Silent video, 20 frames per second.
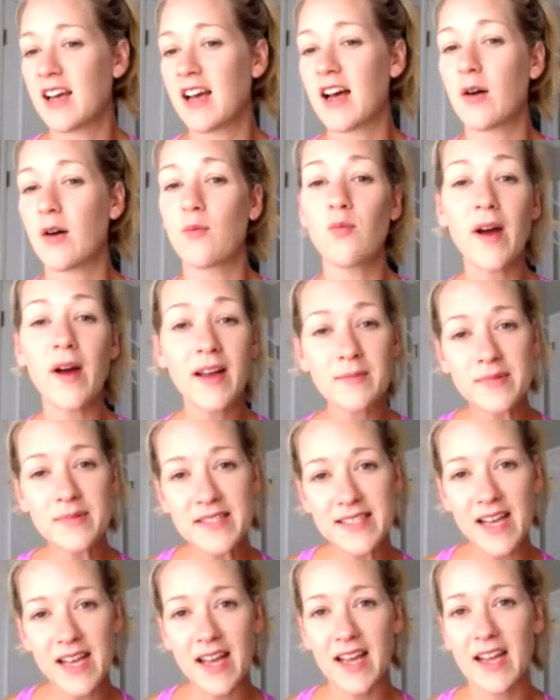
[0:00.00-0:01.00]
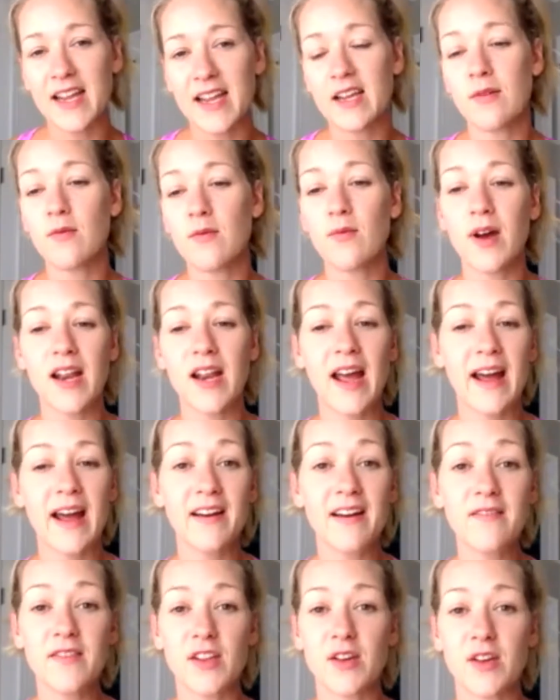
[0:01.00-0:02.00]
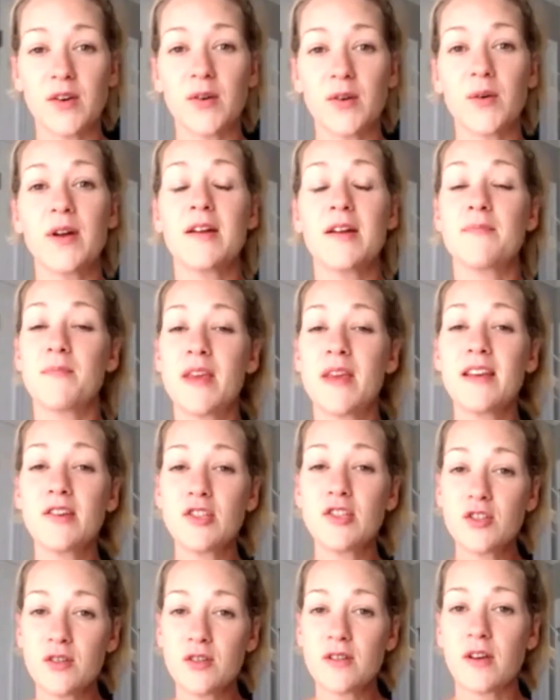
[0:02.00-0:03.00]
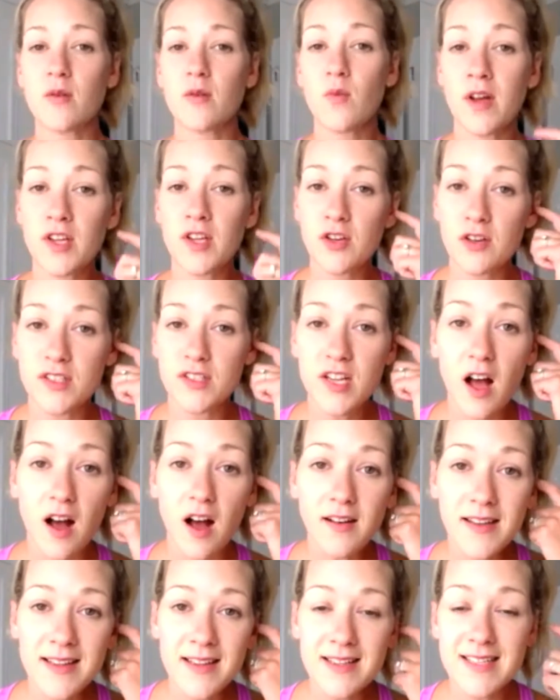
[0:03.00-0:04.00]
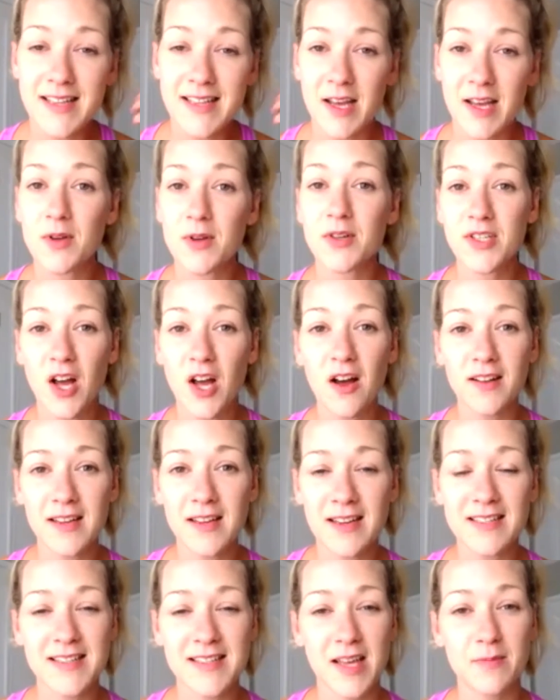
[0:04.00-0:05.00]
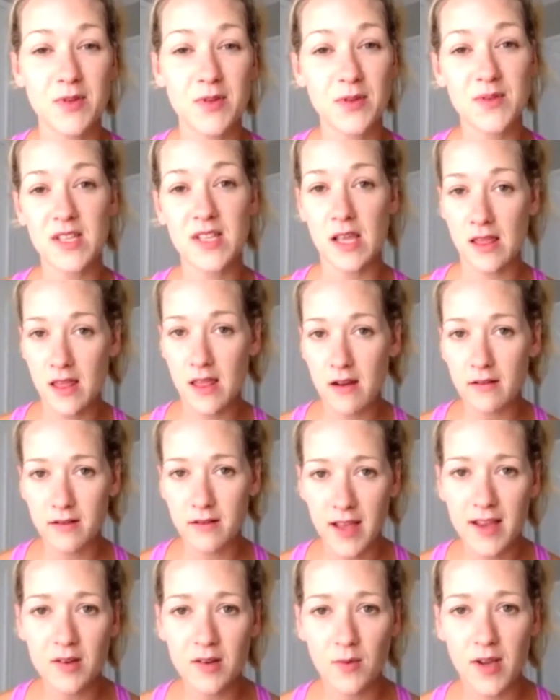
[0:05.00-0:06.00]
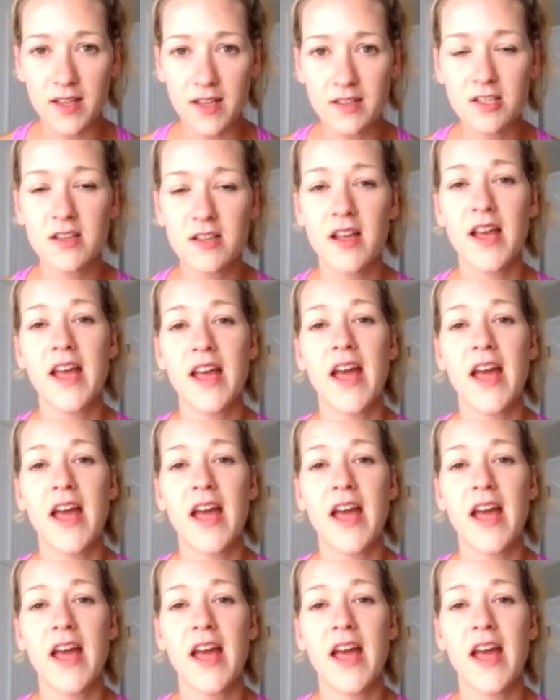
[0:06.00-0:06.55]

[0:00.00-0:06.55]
a website, what have you, make sure that when you're talking to them using their language,